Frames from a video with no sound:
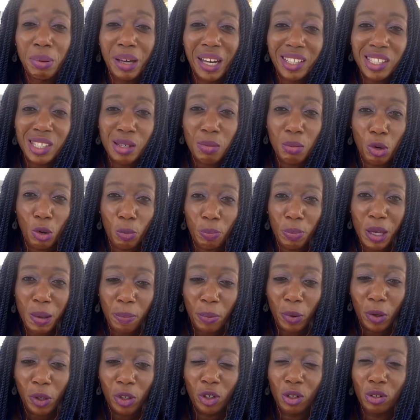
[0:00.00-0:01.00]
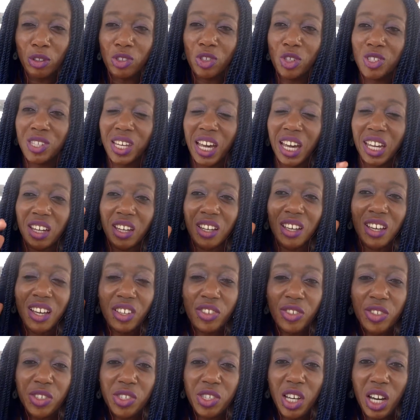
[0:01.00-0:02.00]
impacting more people, not just kind of
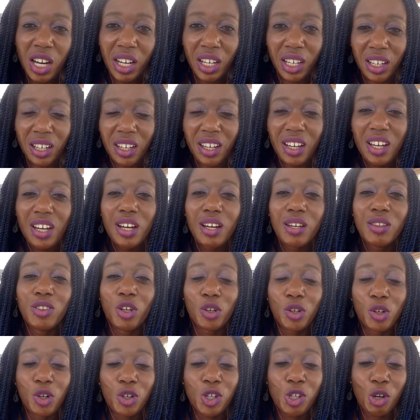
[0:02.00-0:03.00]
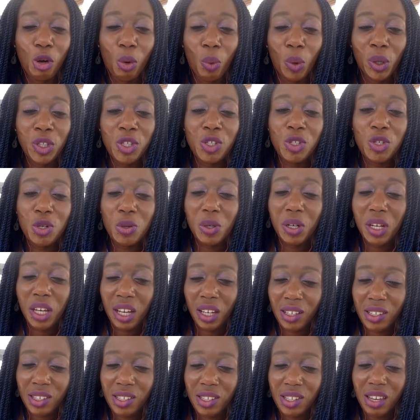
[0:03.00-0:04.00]
stuck, not sure what to do
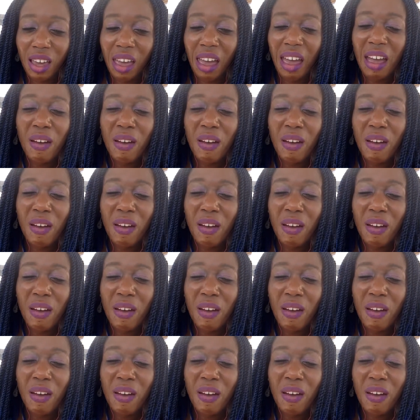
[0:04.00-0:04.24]
next.